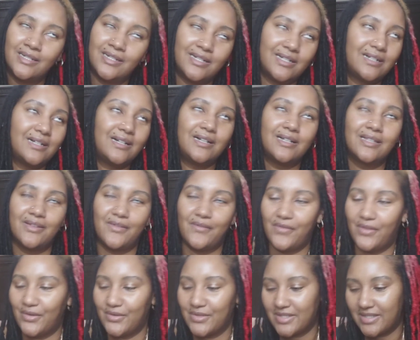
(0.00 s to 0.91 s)
all of
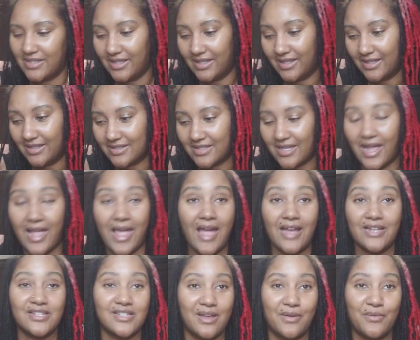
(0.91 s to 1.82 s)
those things.
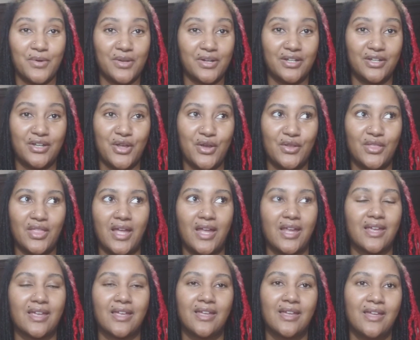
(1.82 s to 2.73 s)
Actually, I want to know,
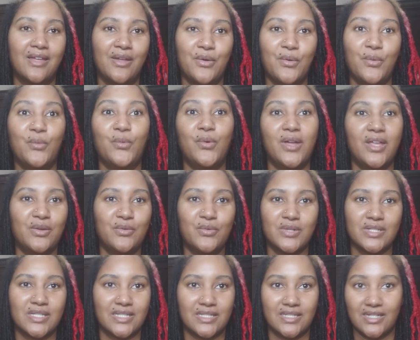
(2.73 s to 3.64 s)
like, when
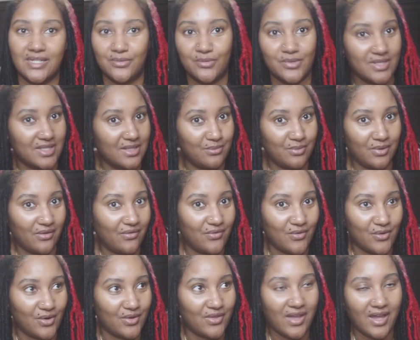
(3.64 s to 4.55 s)
was it done? Was it
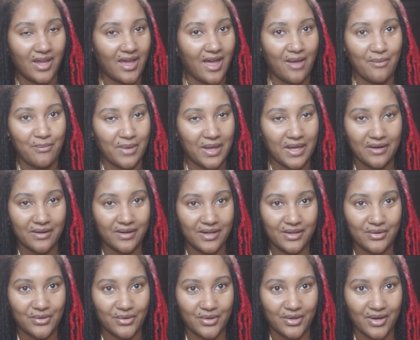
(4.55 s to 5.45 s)
before they got married
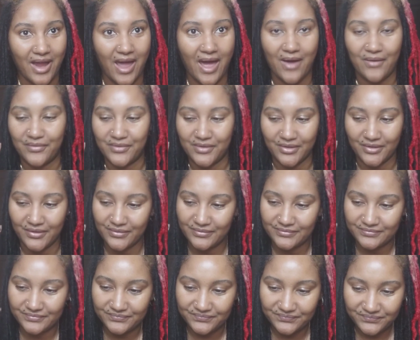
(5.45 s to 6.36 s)
or after?
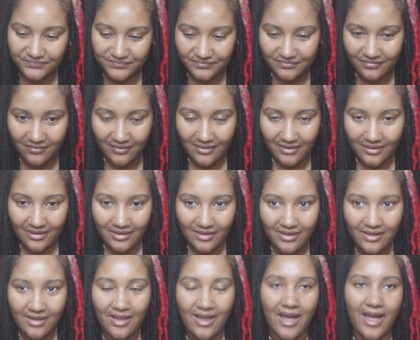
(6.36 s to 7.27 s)

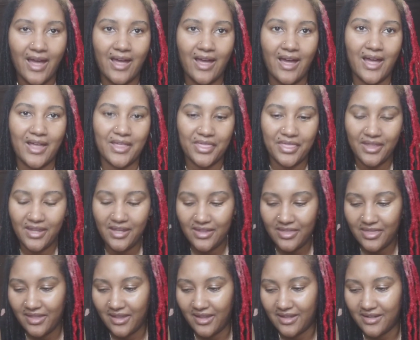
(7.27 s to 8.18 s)
I
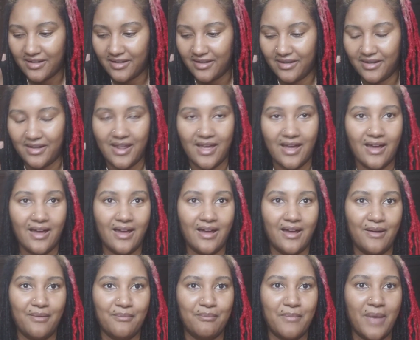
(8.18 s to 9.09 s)
think that
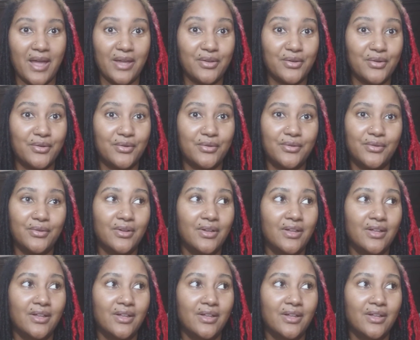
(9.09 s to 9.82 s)
Michael,